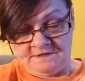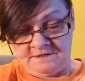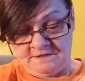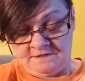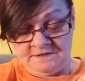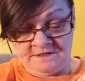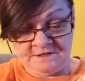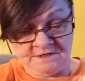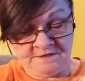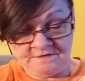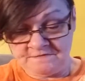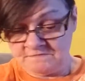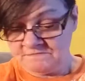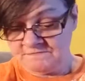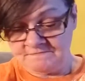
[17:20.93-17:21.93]
You
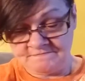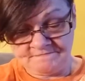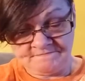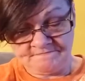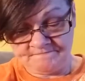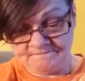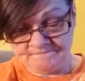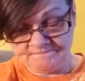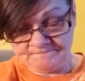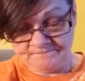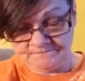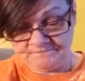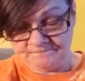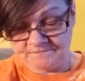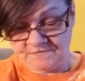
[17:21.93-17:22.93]
know,
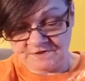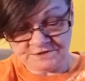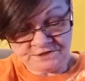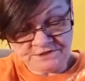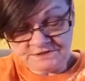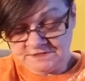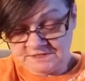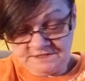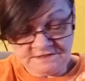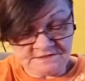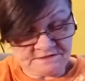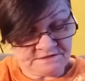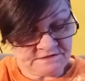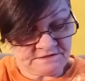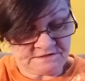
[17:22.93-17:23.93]
it just
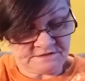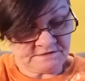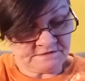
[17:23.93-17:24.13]
is.